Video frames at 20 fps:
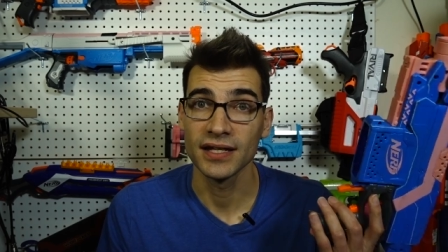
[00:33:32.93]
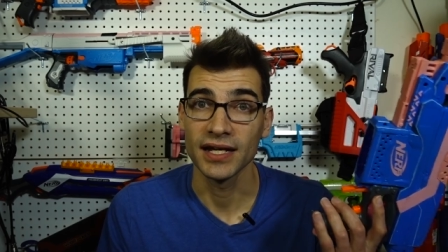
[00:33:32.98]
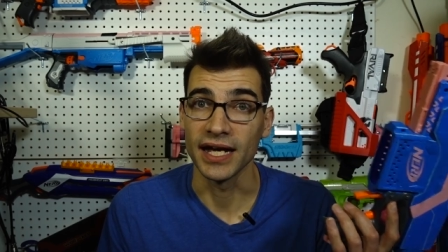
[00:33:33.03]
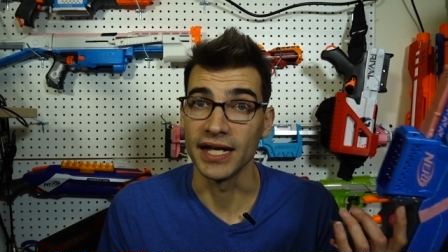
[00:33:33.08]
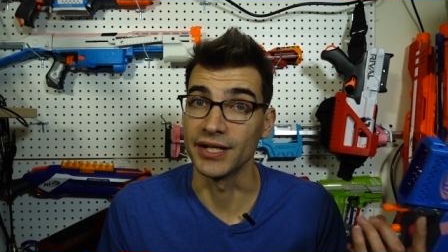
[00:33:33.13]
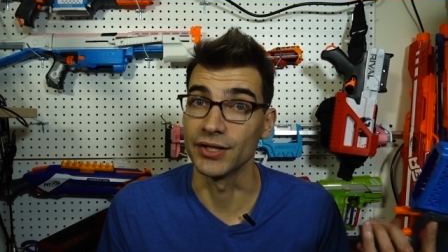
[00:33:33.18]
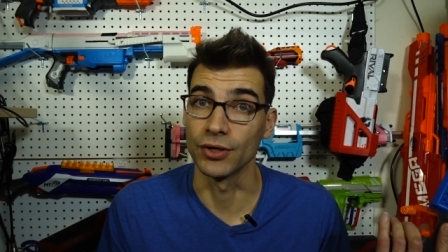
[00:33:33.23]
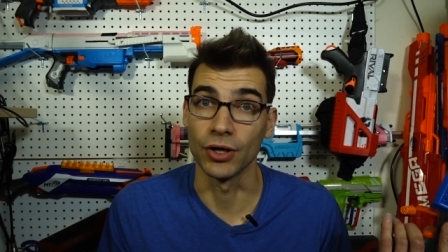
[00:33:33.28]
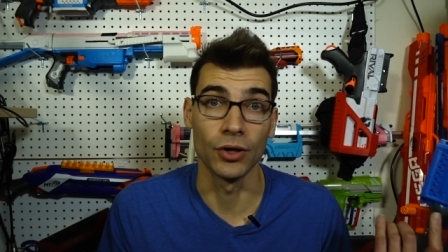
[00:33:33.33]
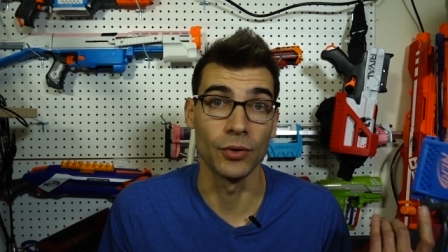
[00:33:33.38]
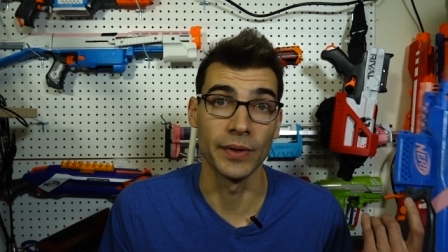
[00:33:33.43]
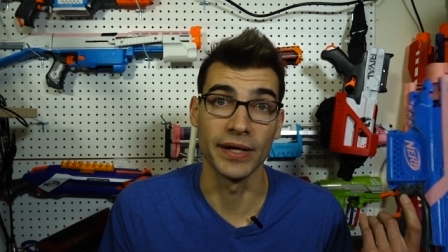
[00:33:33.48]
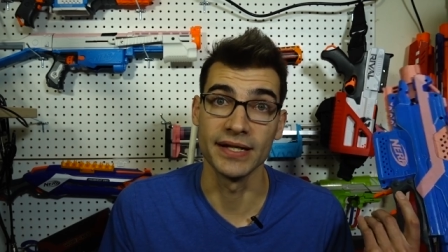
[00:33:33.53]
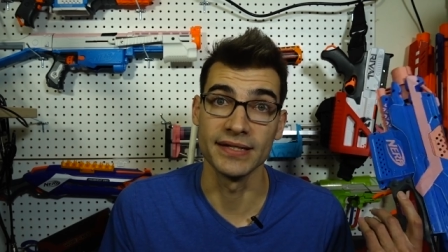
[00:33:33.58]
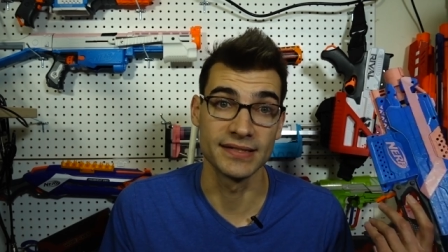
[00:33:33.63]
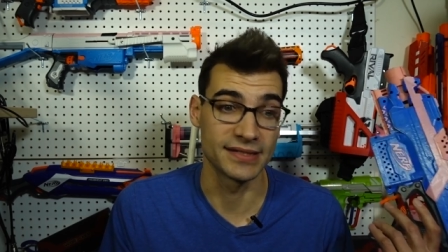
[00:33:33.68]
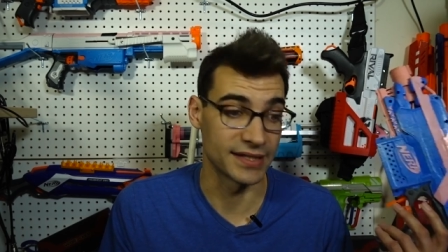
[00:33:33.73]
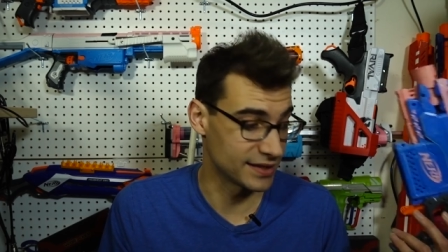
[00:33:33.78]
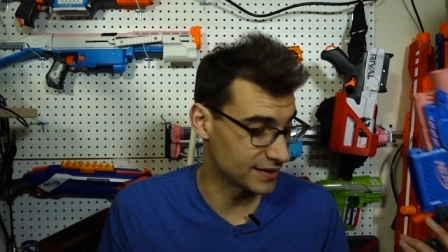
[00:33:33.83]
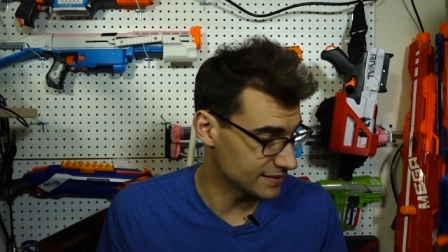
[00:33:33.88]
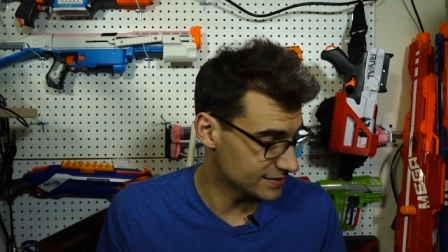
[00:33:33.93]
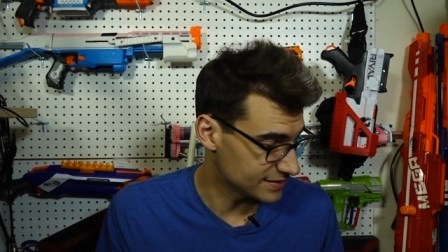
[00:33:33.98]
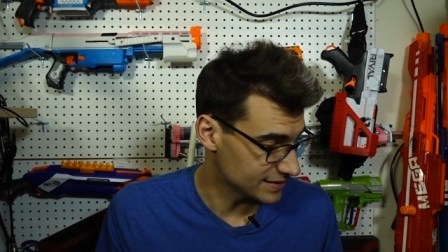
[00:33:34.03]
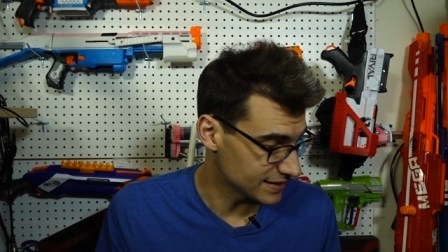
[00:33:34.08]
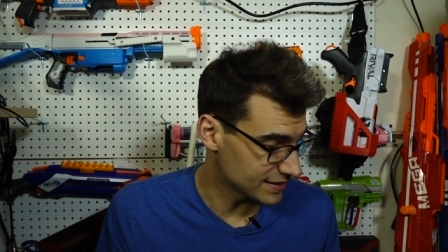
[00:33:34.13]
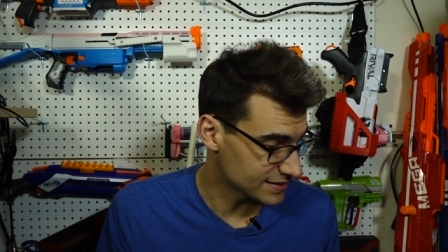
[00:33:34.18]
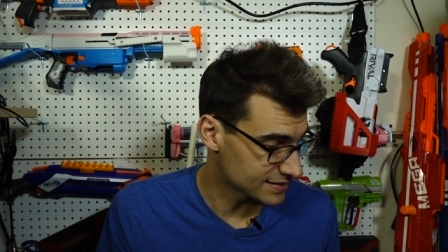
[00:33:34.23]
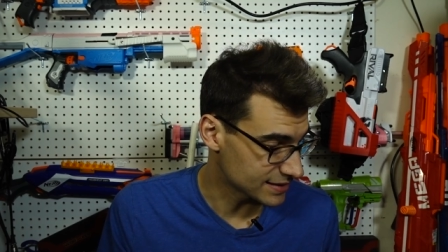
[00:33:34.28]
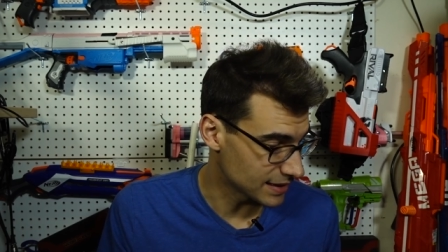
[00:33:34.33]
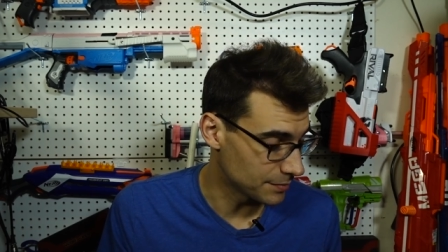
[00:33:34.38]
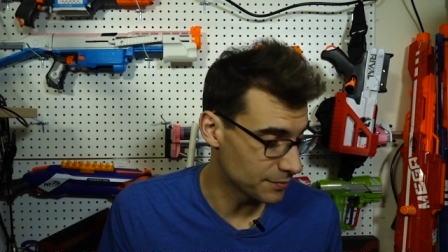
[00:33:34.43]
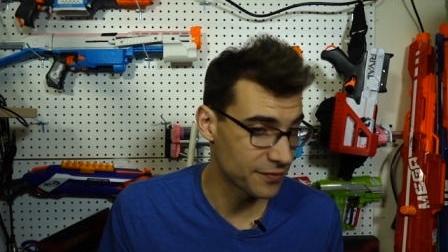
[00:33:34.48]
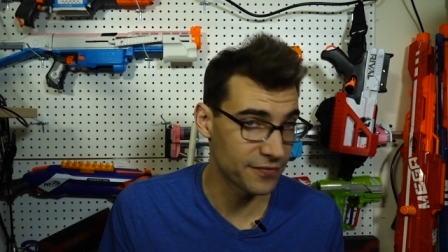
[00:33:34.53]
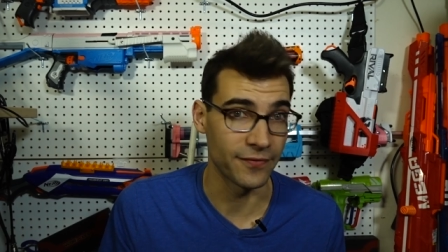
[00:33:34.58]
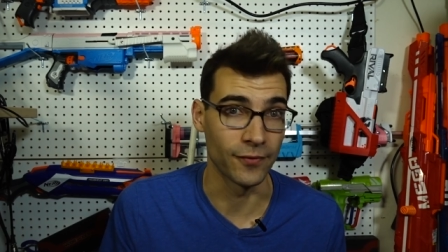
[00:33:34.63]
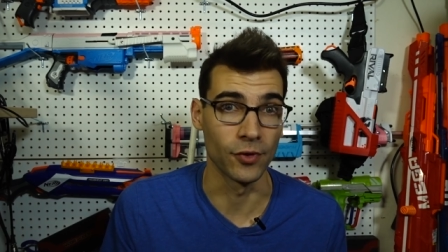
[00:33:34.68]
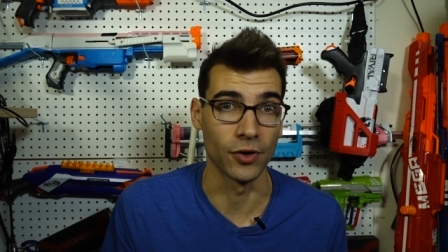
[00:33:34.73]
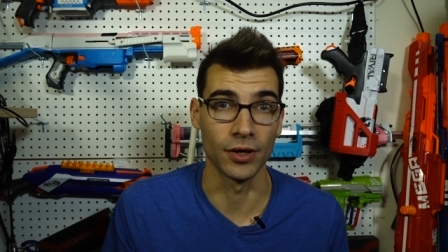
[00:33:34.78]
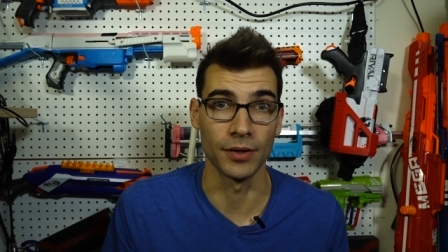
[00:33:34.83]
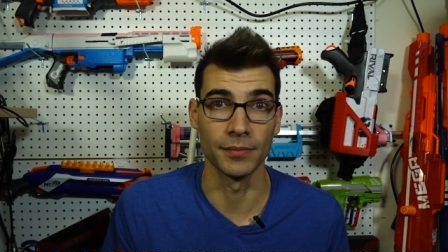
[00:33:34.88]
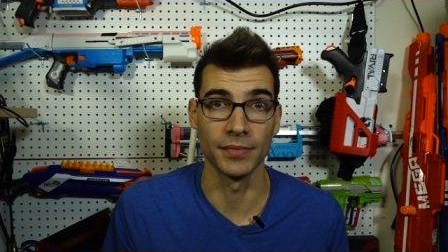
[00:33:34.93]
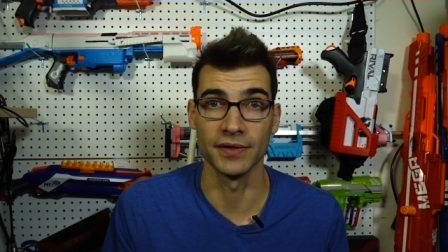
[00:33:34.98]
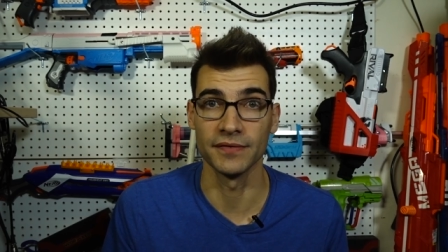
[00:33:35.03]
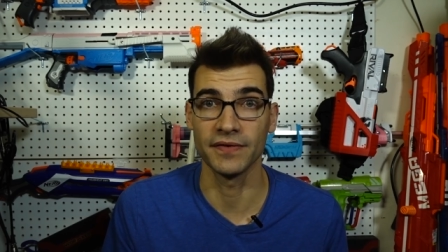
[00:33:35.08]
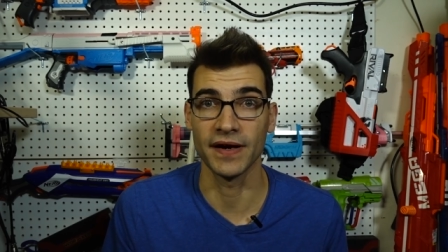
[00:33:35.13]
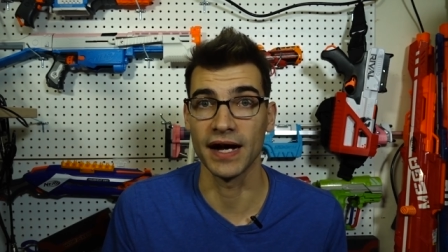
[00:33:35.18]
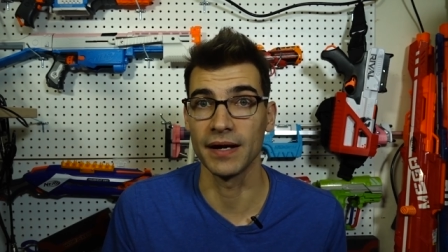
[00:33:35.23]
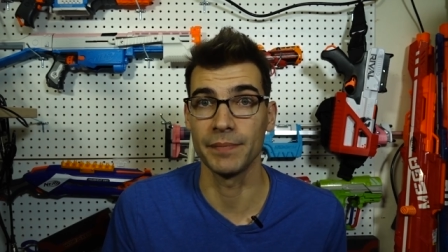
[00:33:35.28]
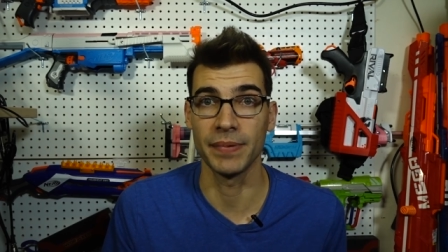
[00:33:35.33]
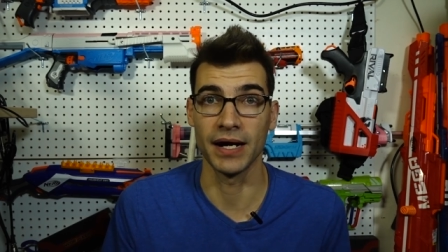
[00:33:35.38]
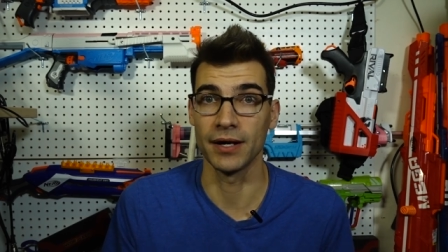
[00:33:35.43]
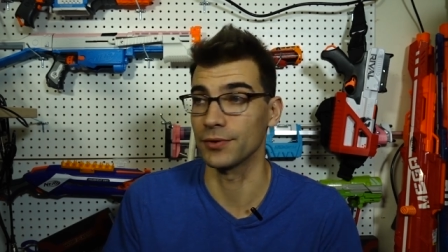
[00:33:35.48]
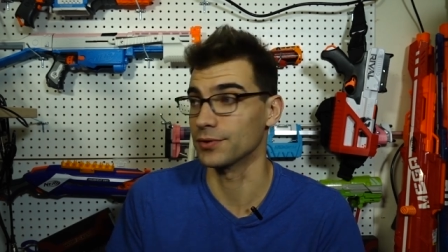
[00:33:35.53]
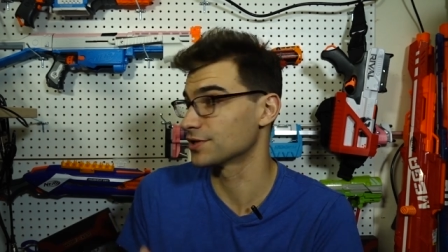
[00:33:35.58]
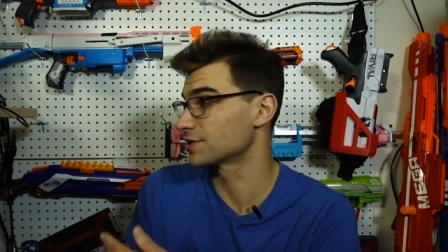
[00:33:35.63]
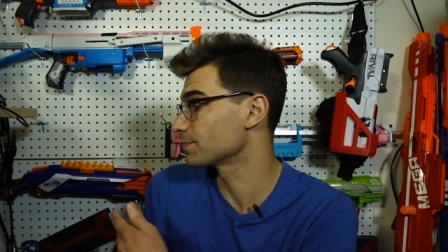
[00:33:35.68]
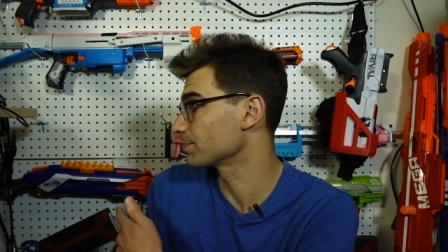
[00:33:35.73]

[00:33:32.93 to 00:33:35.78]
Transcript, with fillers: and you're always going to see some form of high powered